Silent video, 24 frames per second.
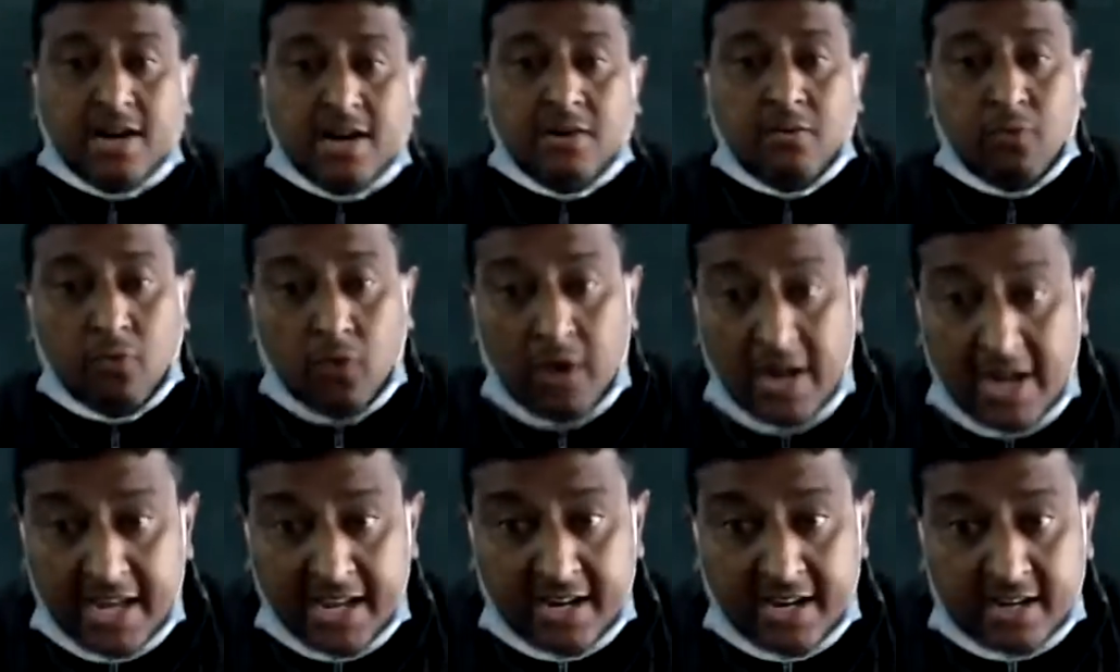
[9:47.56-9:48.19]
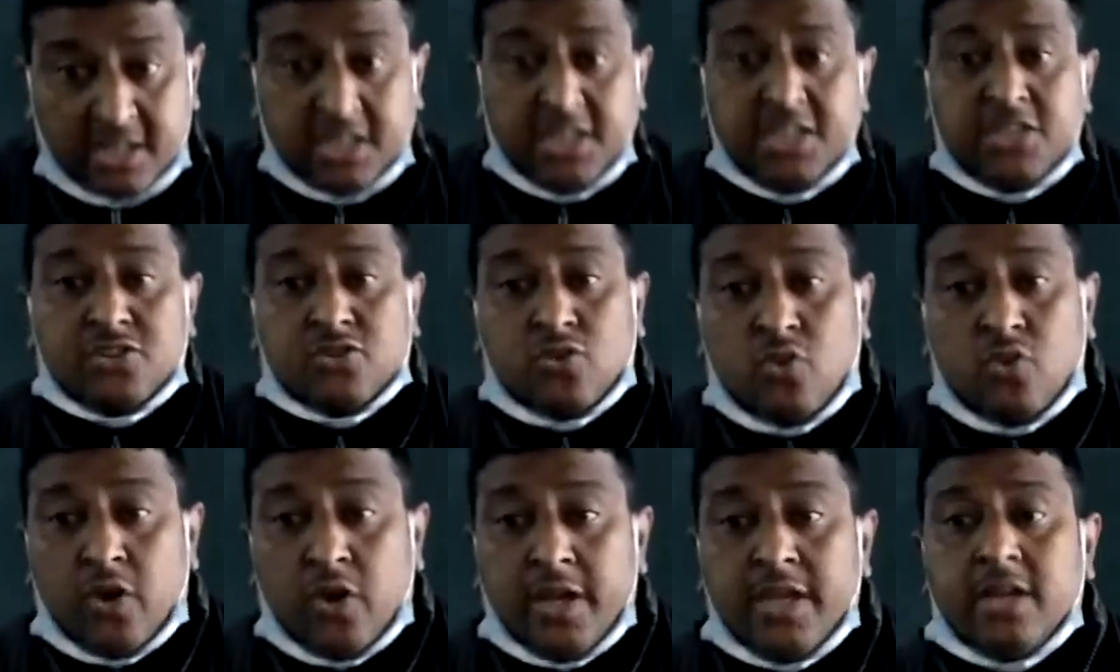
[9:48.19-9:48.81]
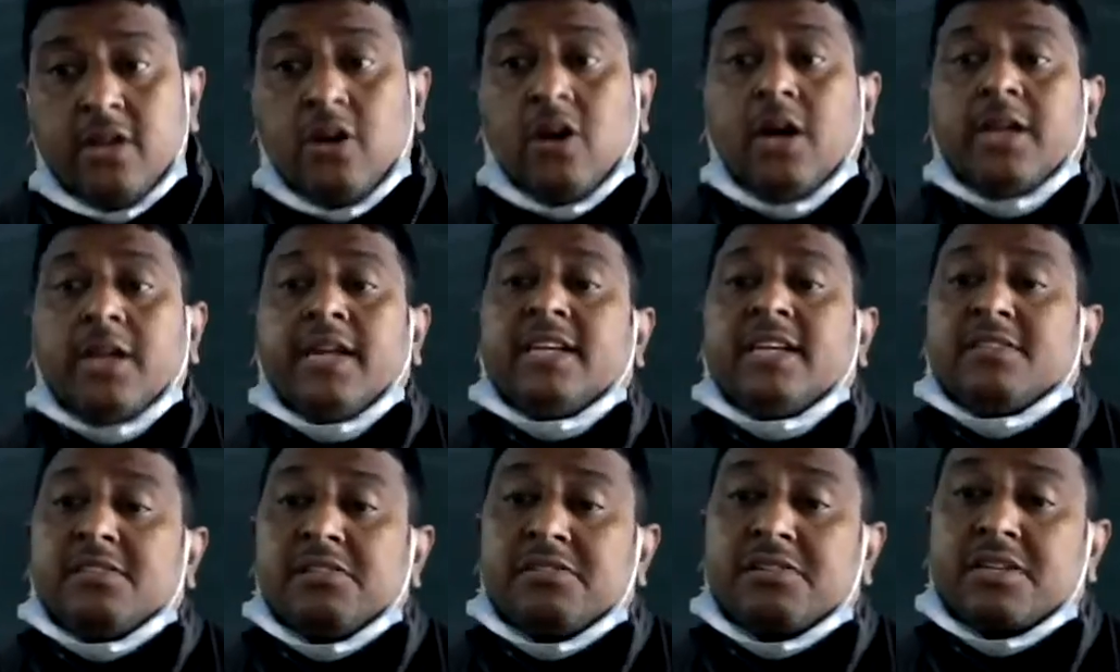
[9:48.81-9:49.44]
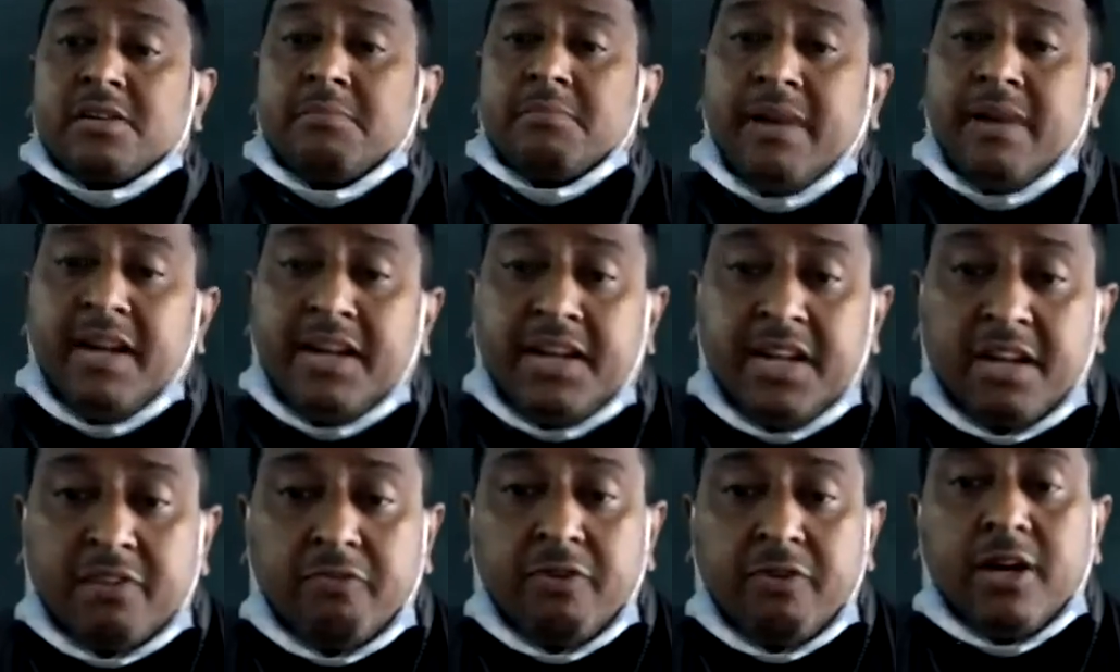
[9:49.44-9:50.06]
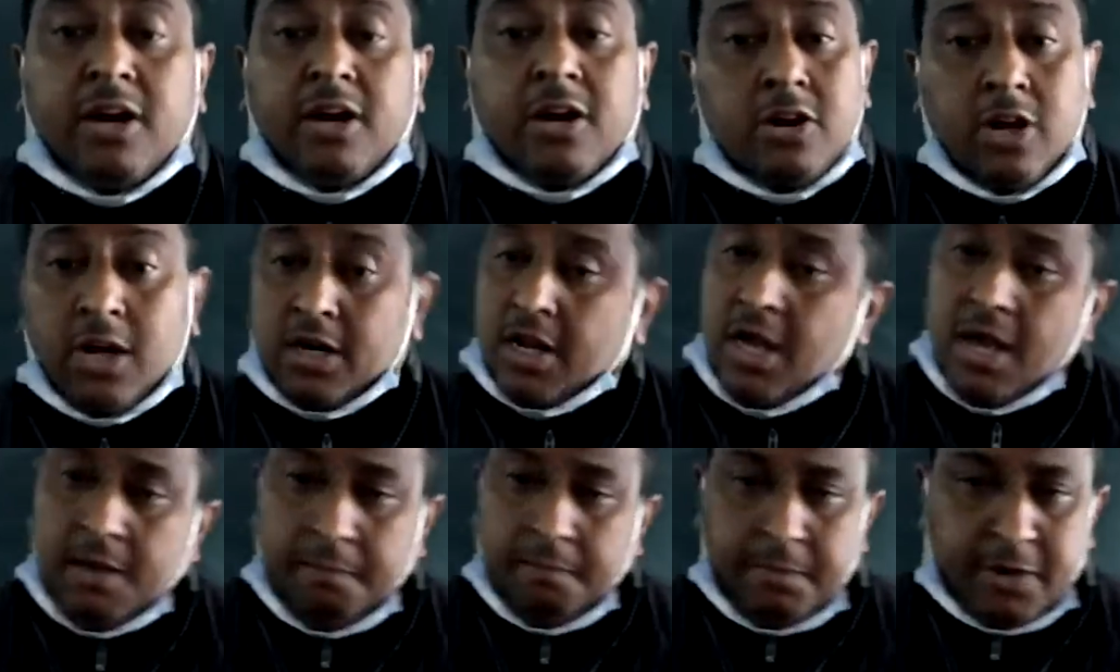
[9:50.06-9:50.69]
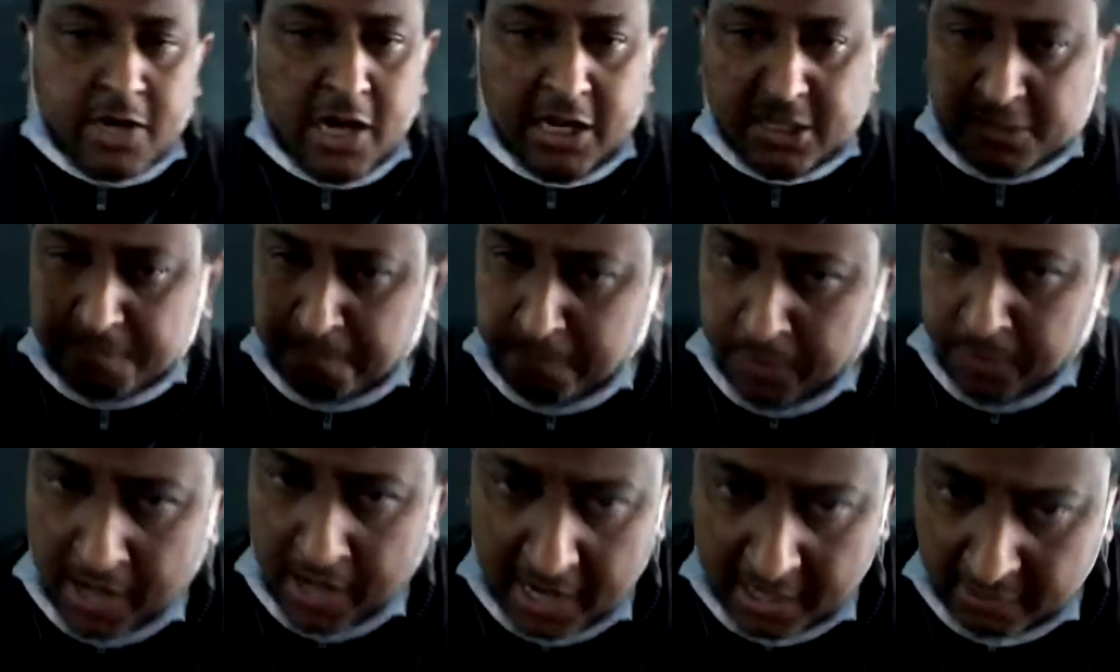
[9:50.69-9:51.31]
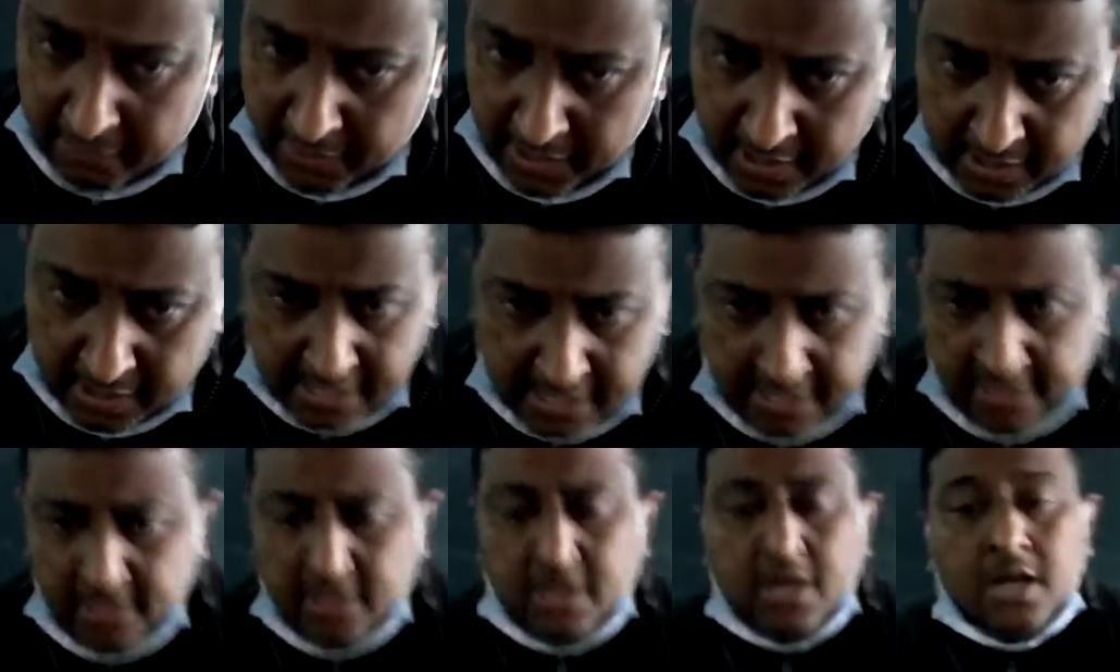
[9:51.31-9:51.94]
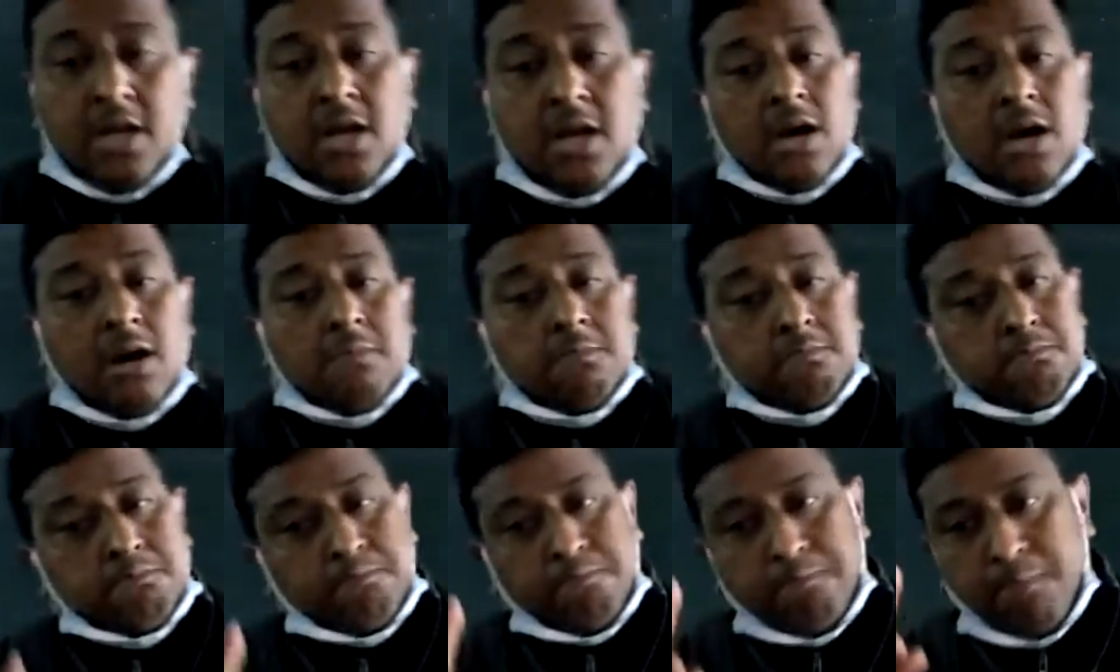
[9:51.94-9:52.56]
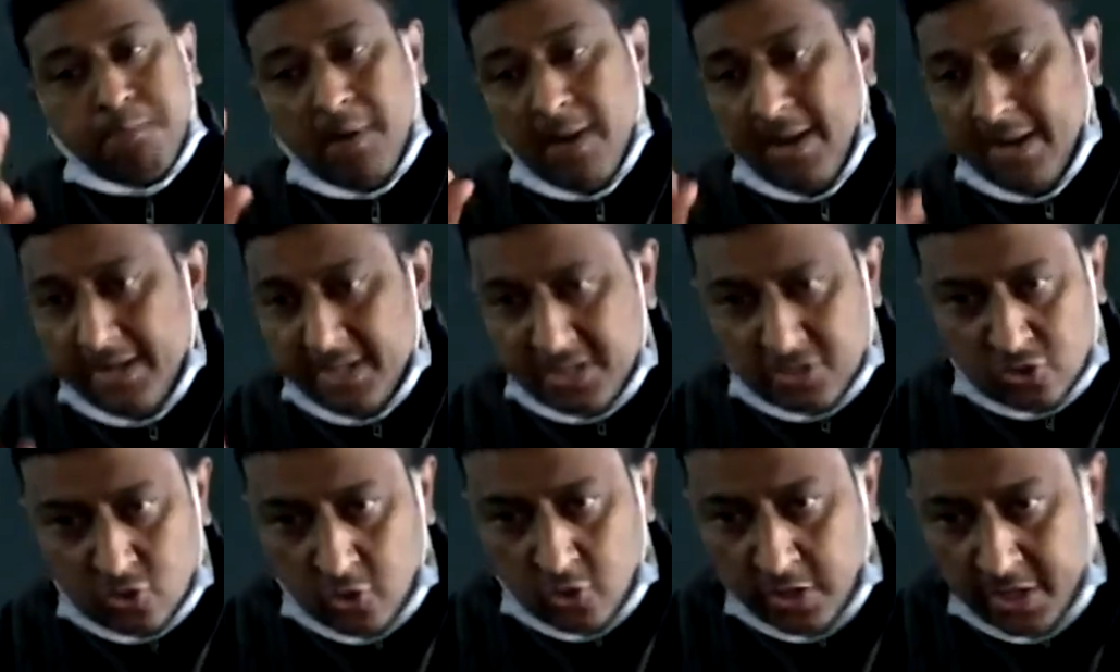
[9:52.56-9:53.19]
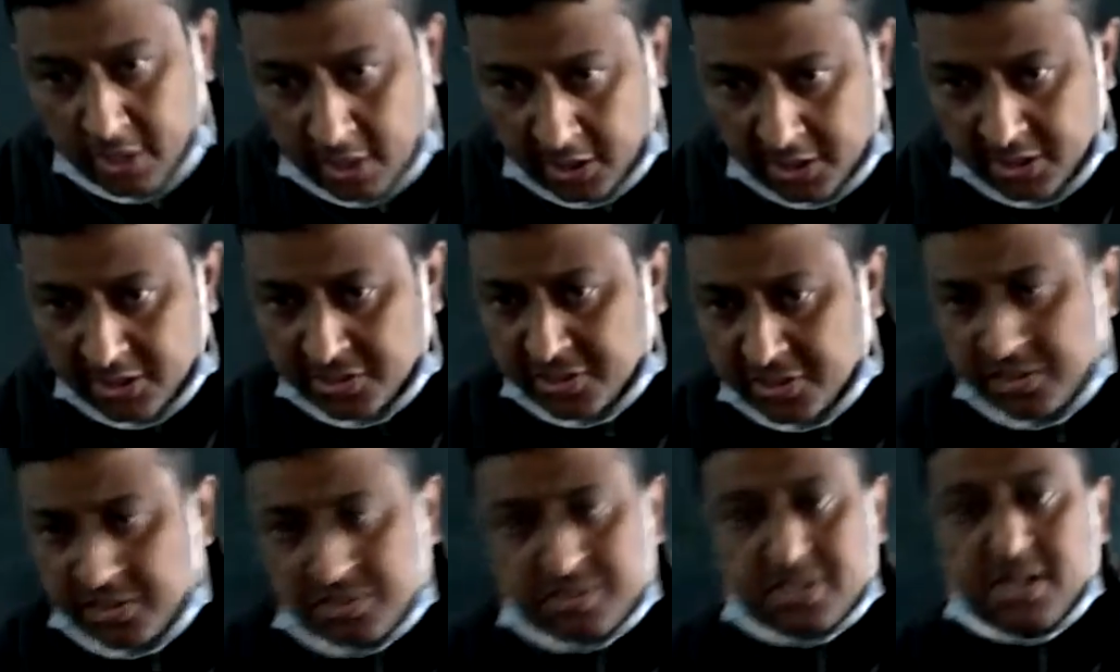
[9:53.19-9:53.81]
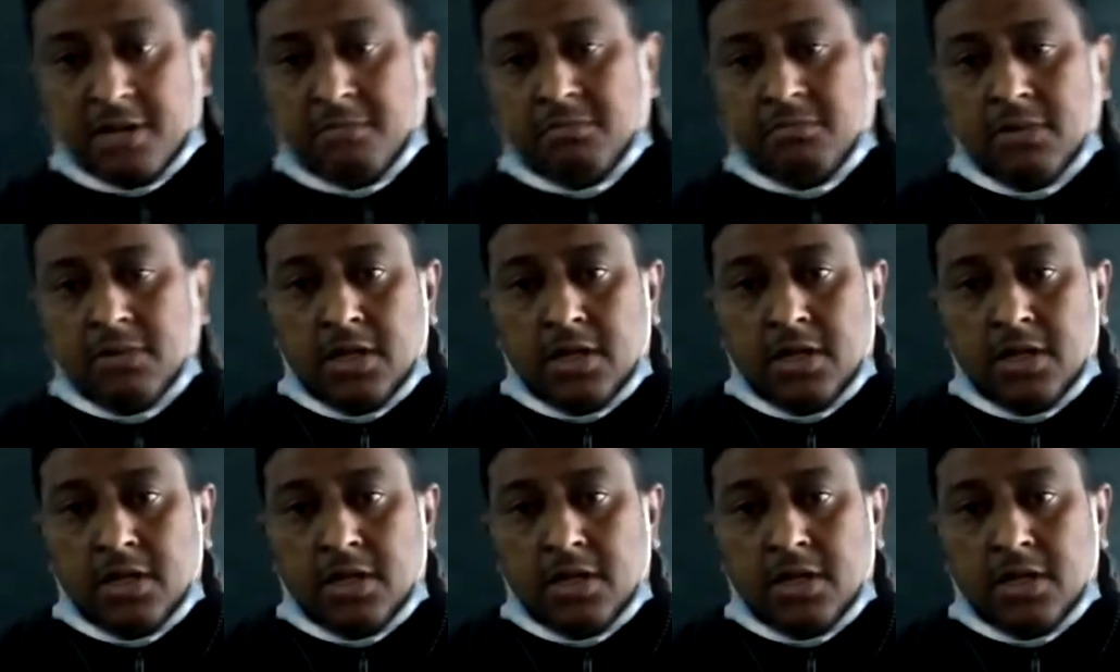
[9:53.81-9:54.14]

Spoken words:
the work is going on a systematic way or not, because plan will run, plan is going on a system.